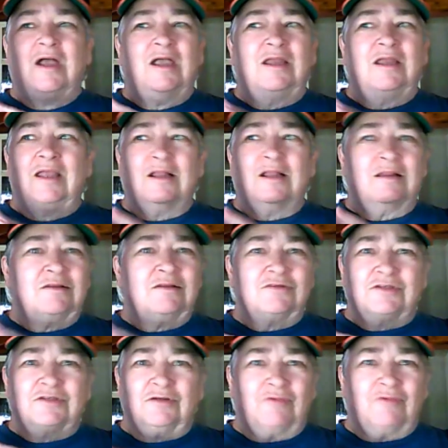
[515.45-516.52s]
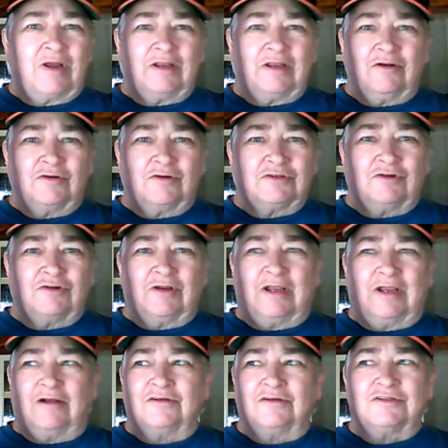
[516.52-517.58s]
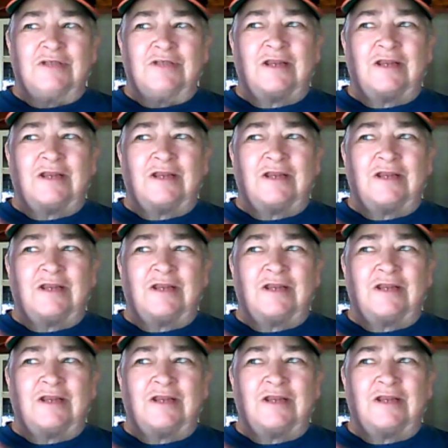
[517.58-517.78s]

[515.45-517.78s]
In England, they're still riding in horse-drawn carriages.